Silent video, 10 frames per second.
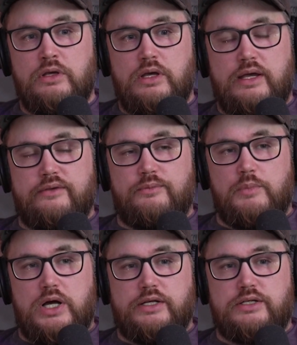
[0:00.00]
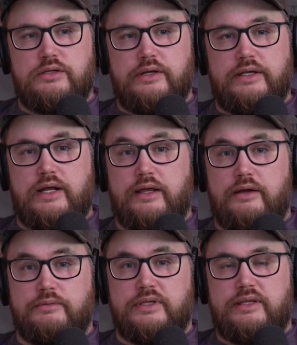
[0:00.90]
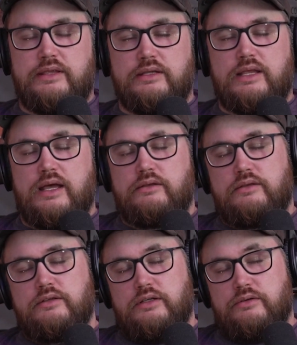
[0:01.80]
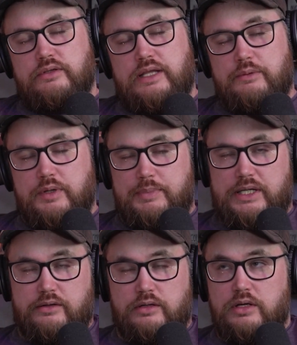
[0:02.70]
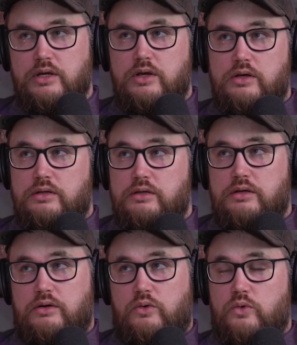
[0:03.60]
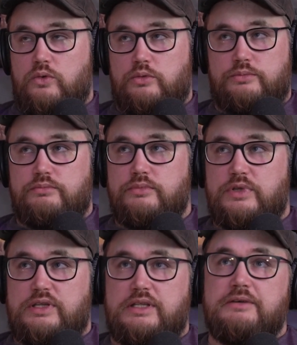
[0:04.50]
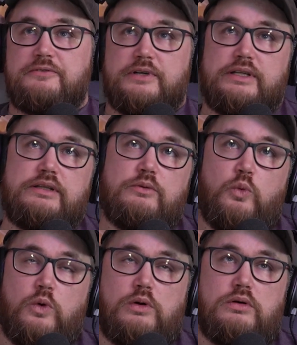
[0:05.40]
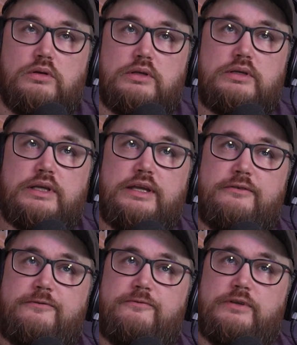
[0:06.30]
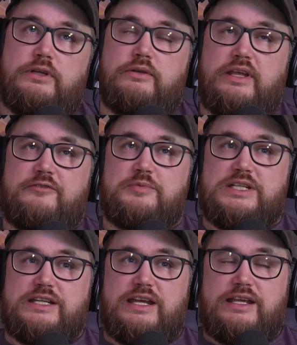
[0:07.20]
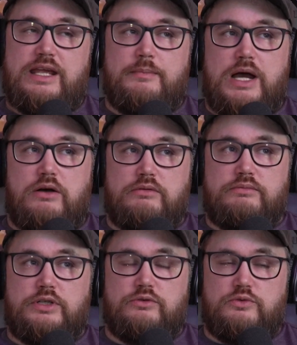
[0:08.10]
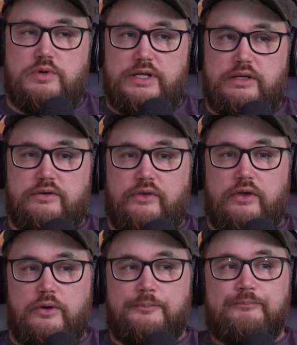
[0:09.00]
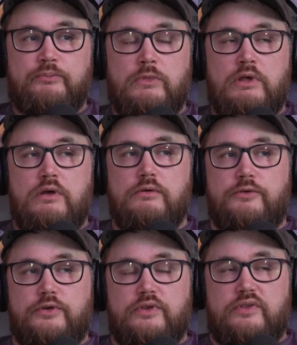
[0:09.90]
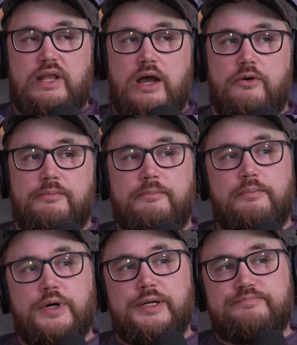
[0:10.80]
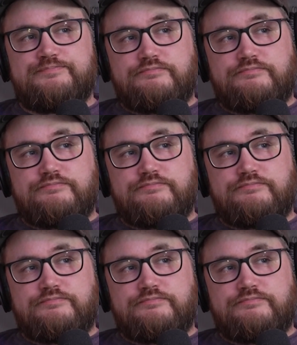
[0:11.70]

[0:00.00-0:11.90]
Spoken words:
as much. And I really think that, that would be a whole different world if, the FPGA came out, 20 years ago versus now. But